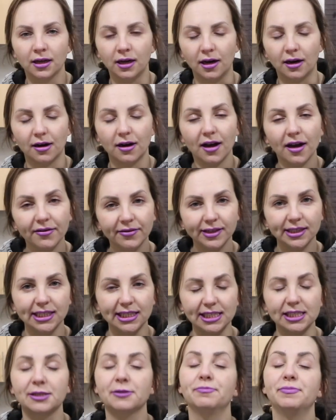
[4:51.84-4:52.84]
Our oven
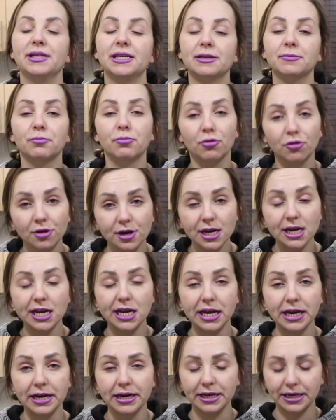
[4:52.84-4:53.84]
has been
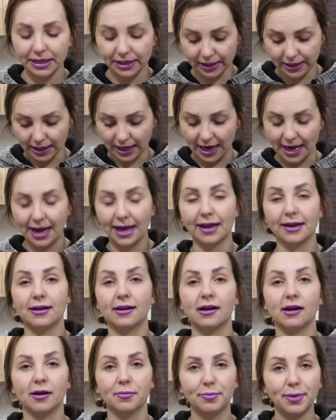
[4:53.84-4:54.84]
preheated and
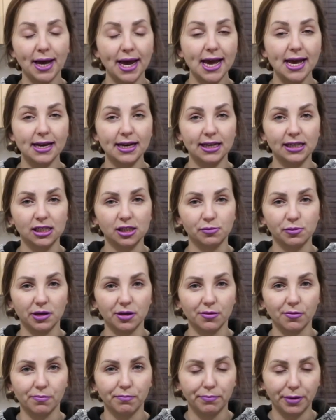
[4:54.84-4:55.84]
our pan has
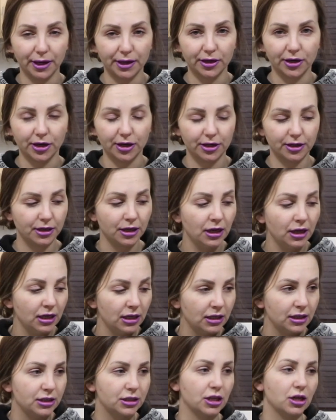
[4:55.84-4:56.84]
been buttered,
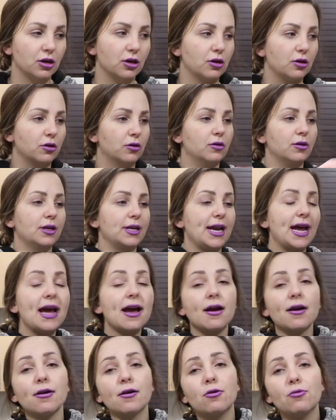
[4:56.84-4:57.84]
so
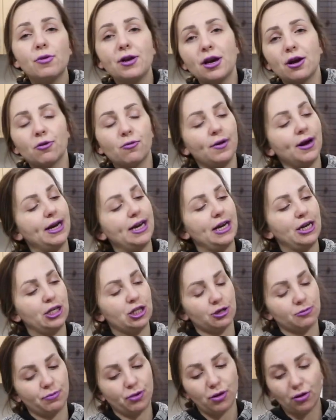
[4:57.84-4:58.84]
now we are ready
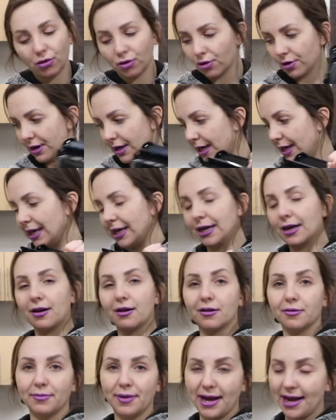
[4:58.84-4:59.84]
to pour in
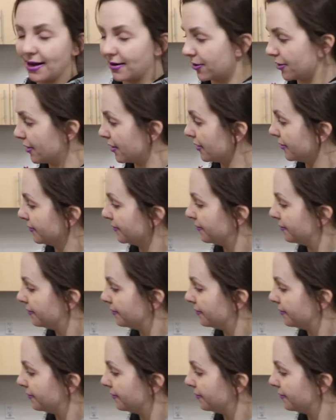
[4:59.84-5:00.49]
our batter